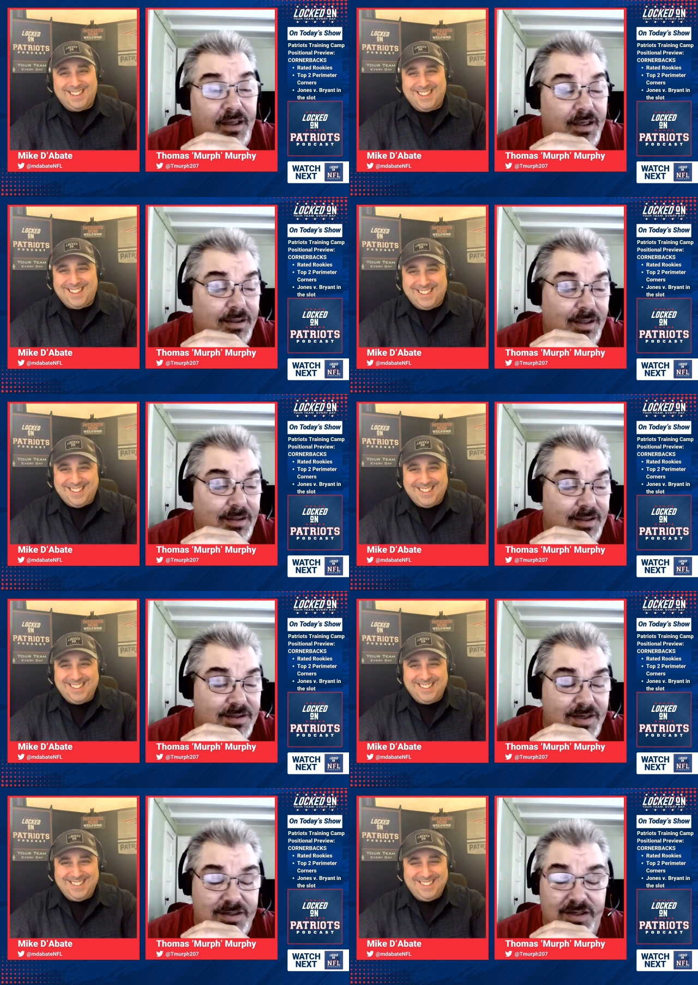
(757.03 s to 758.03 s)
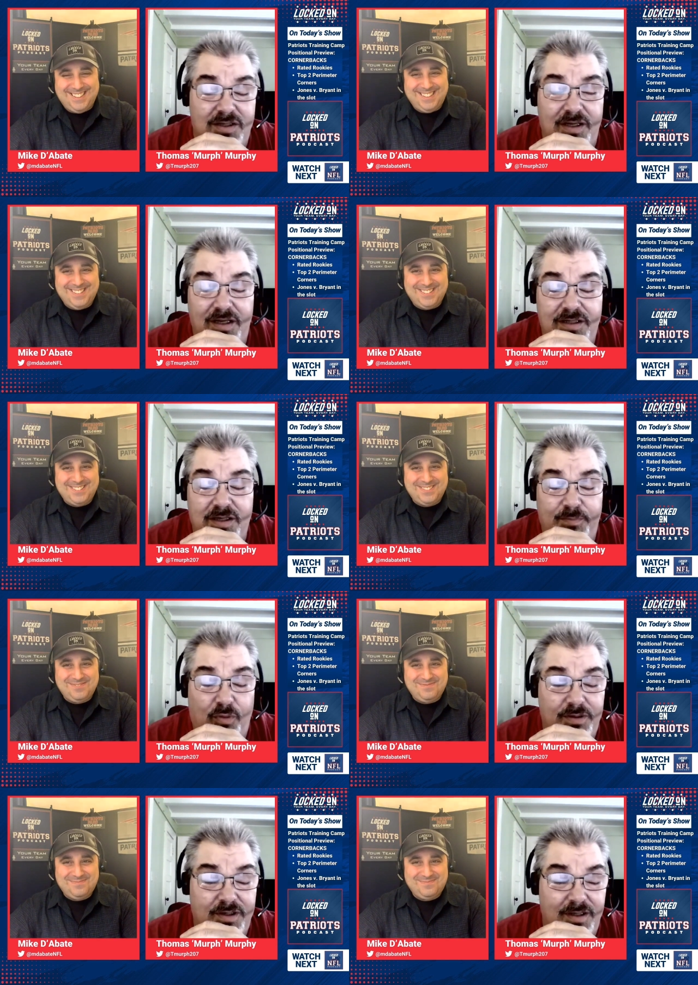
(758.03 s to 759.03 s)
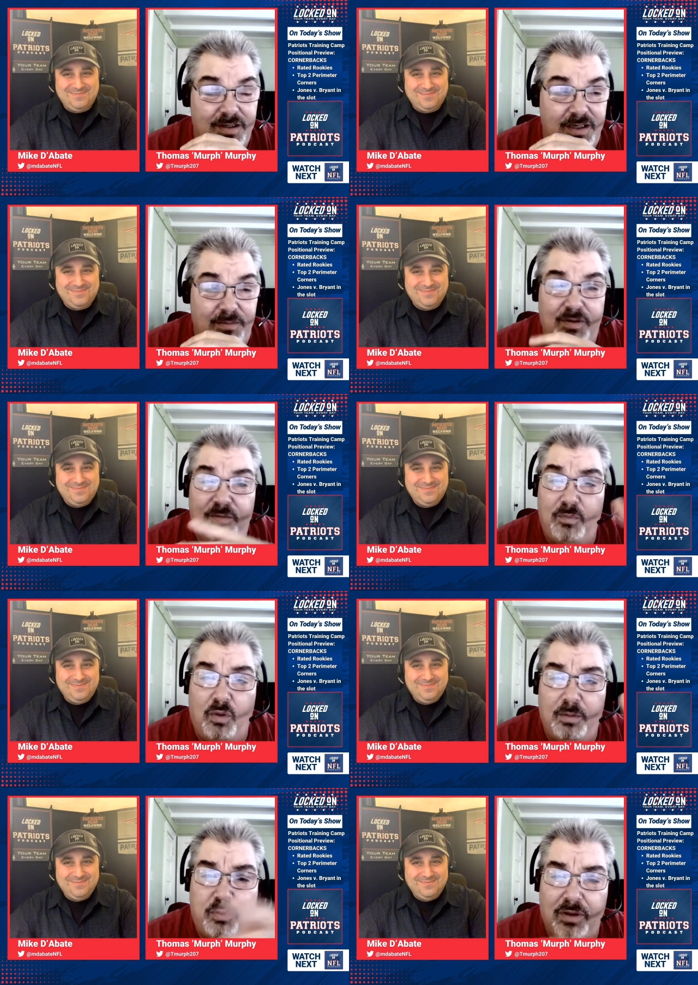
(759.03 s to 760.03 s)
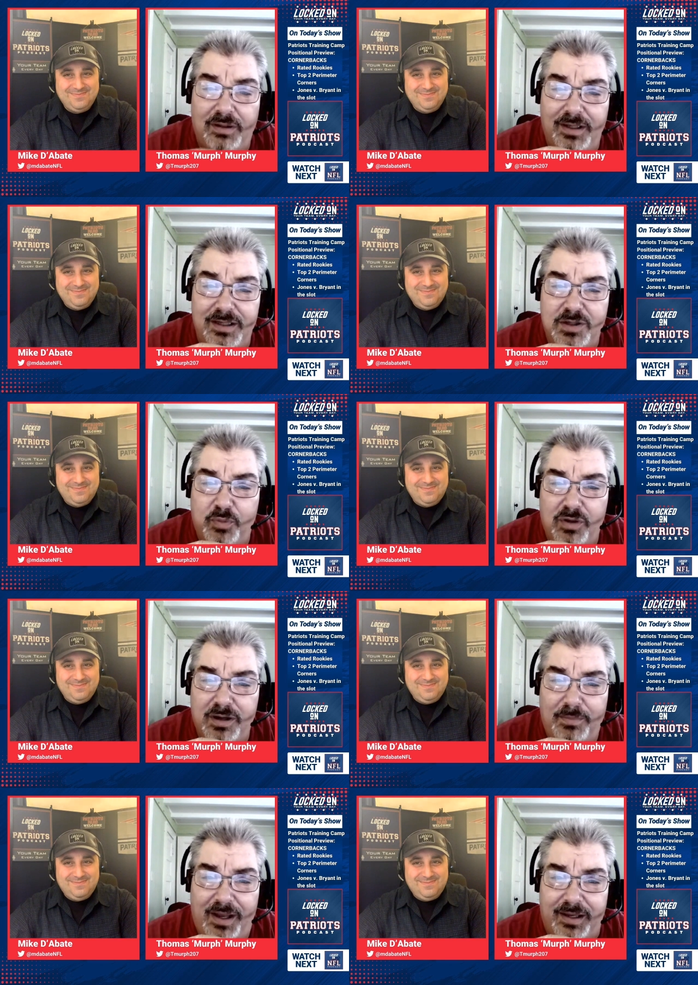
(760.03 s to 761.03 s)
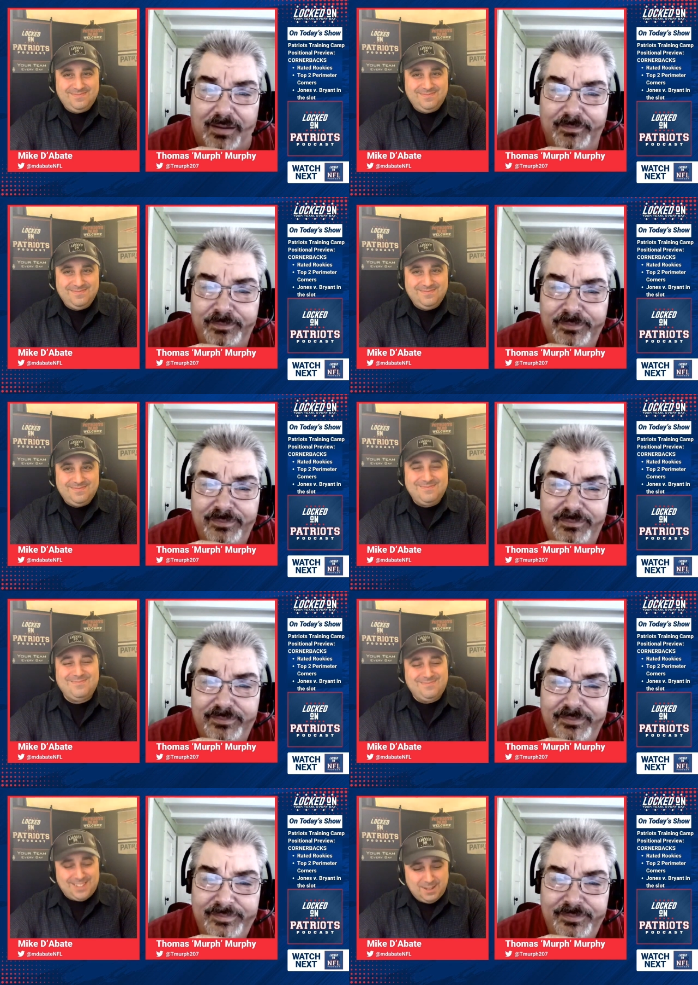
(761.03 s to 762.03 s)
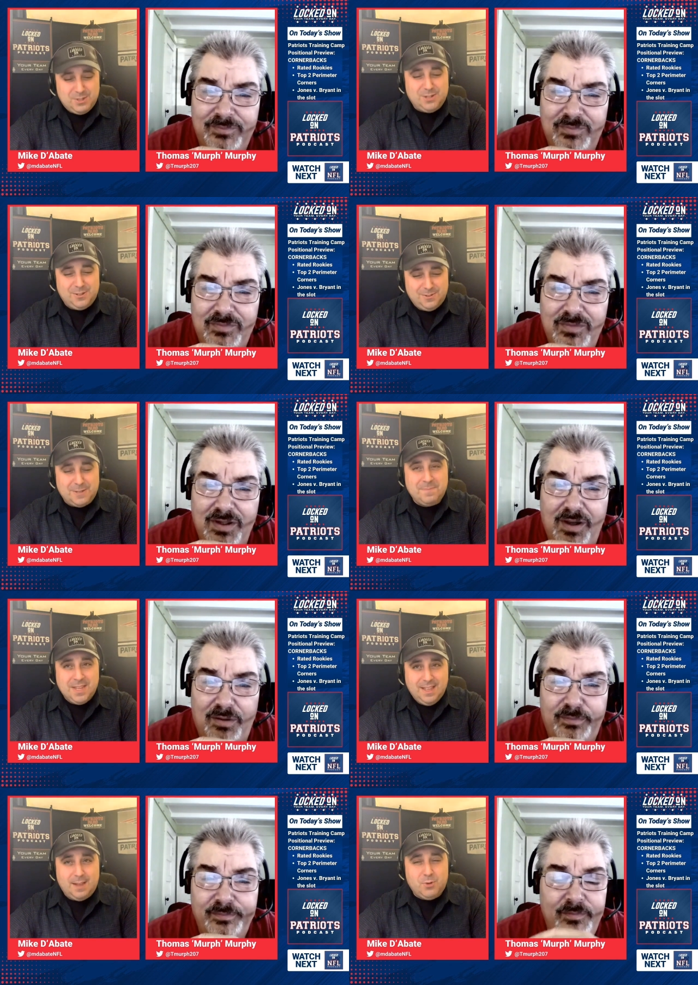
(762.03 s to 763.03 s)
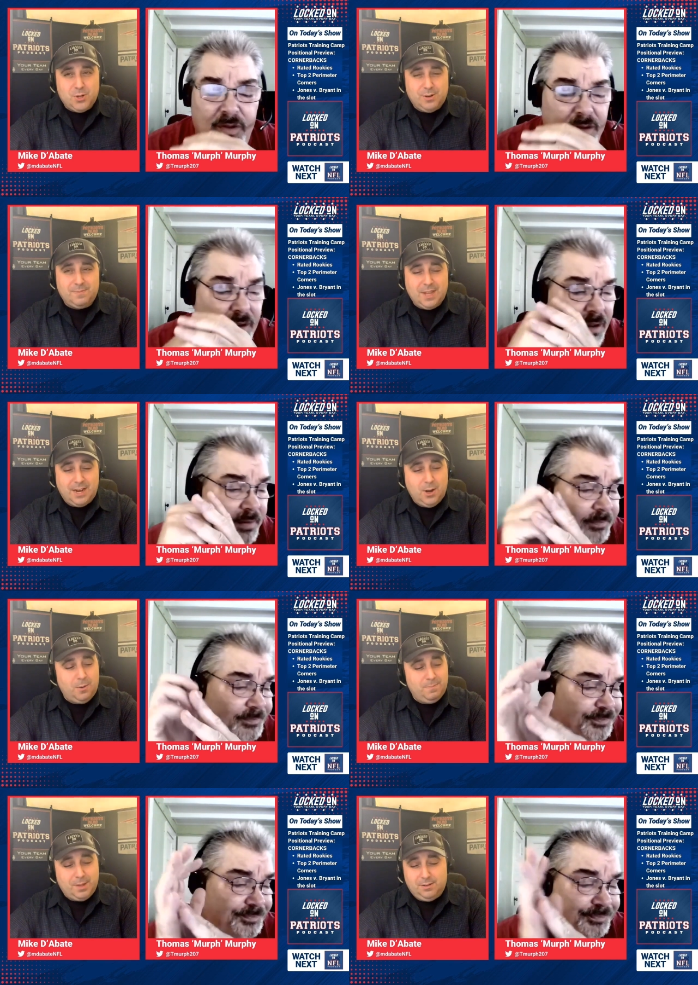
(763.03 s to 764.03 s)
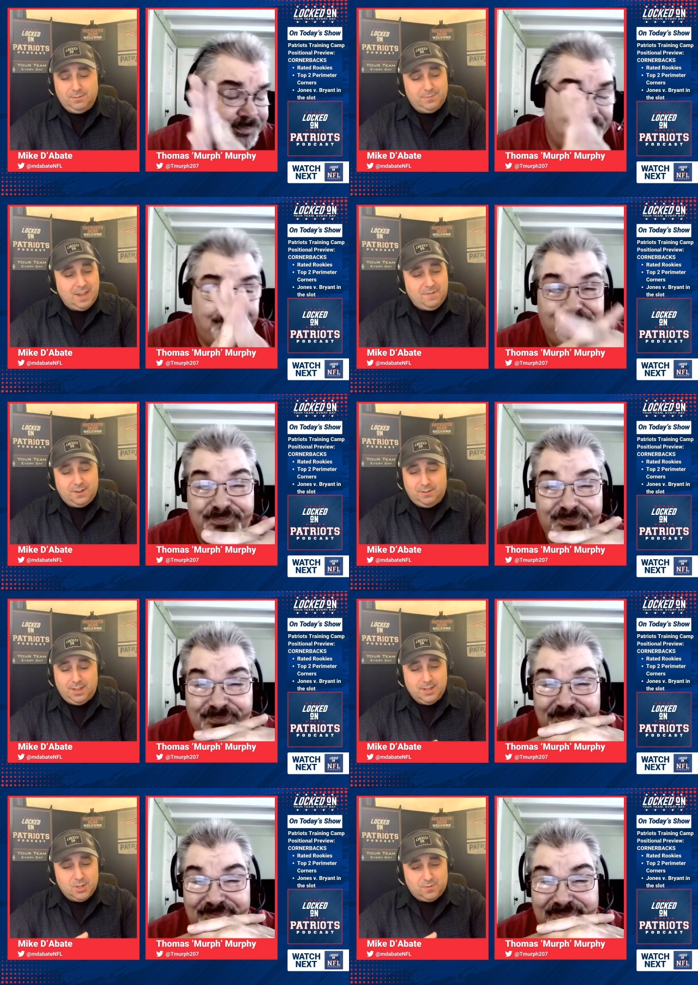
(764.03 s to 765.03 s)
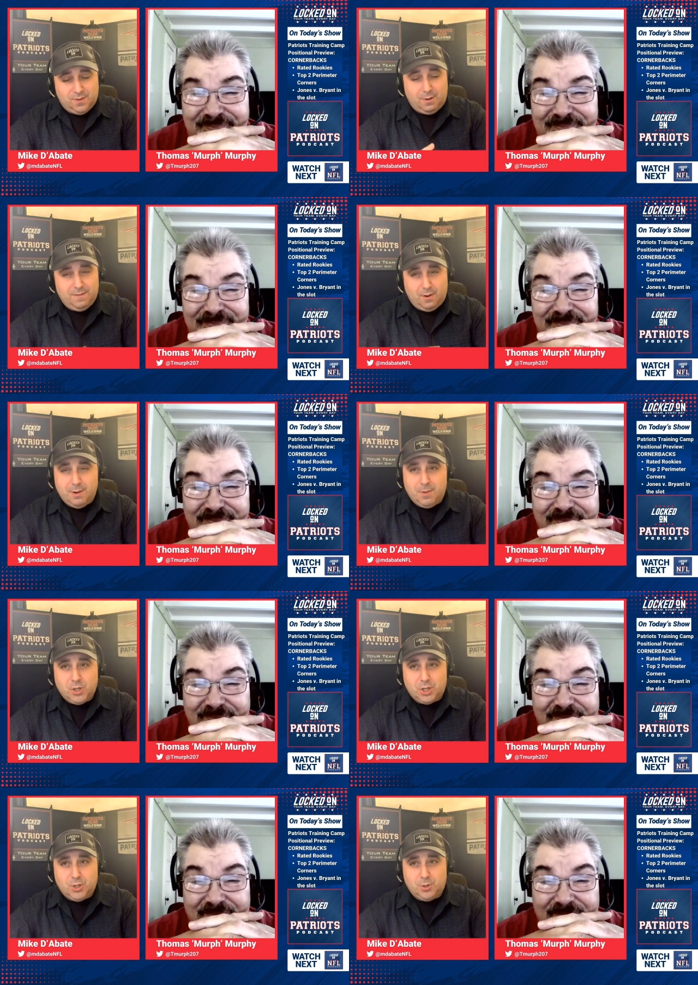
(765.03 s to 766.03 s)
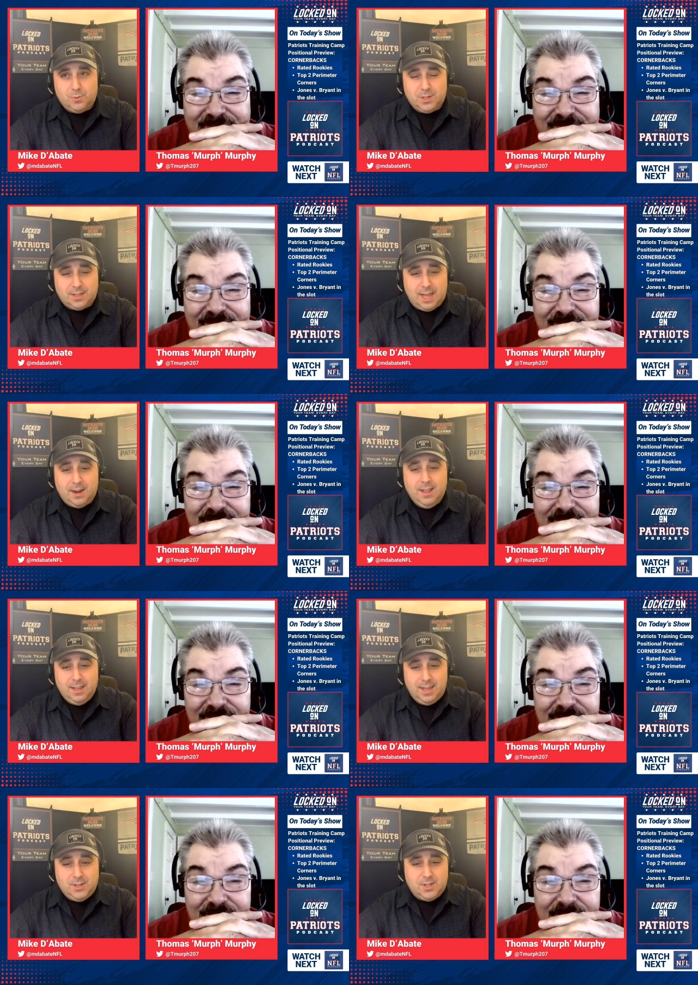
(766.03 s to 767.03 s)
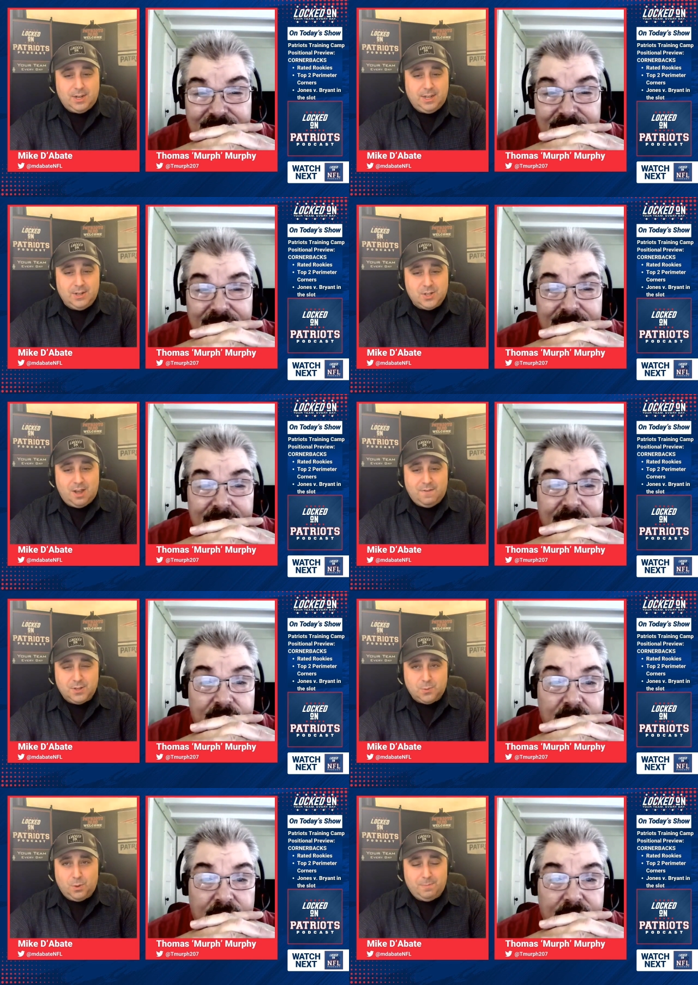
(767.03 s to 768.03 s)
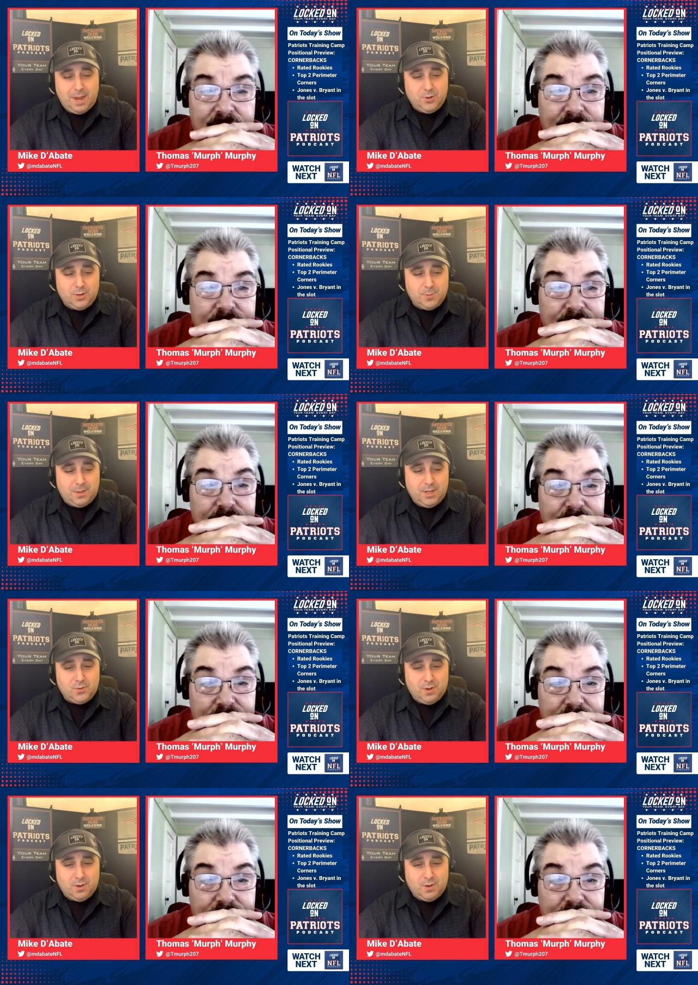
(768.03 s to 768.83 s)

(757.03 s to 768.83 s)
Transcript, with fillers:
Speaker 1: it, it, this is it's it's important to the team, and more importantly, it's important to Mike. Mm, absolutely. You know,
Speaker 2: I'm sure. I know Bill definitely is very, very much in tune to that. He's sitting in his office in One Patriots Place